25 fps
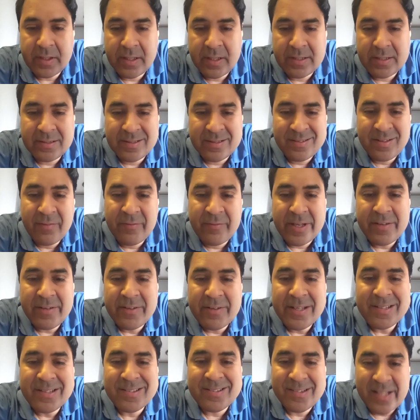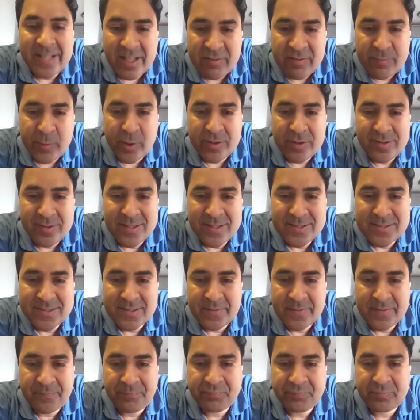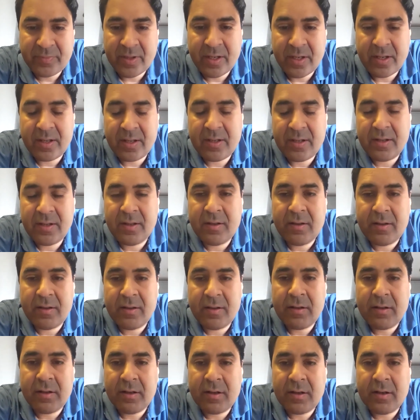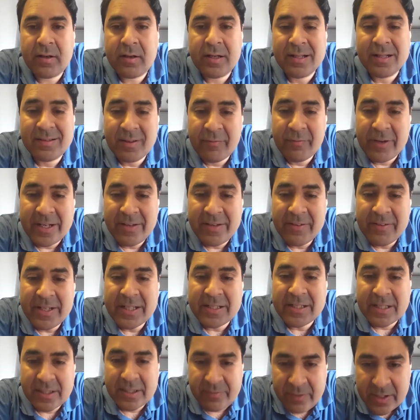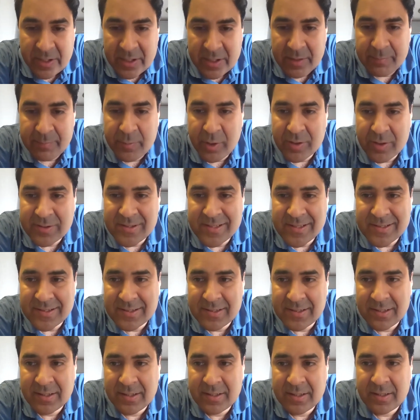this is a very, very safe process. It's a very, very convenient process.